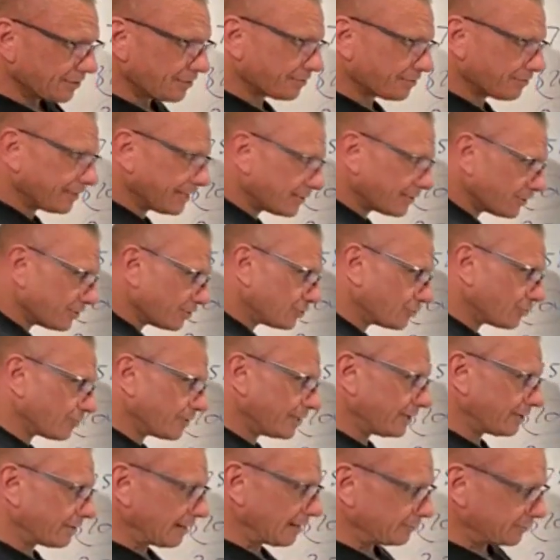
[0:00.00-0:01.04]

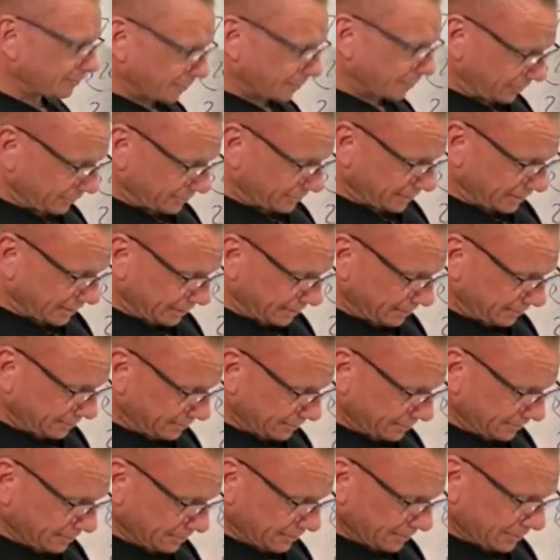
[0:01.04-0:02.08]
320 grams of protein,
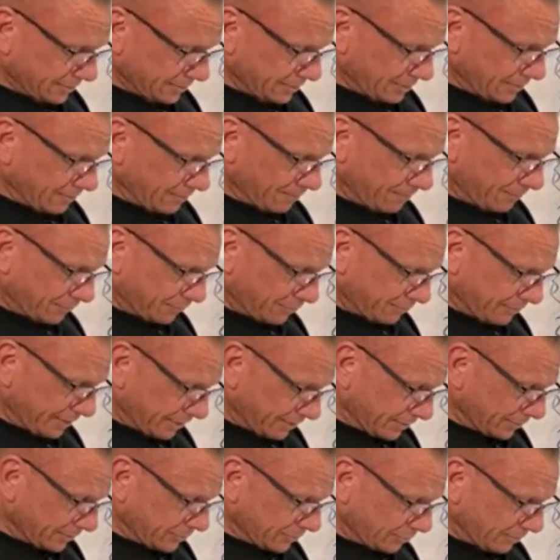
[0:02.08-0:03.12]

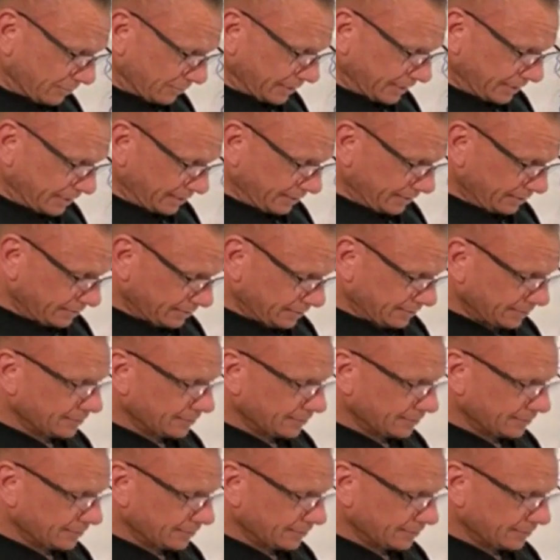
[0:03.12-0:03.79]
320,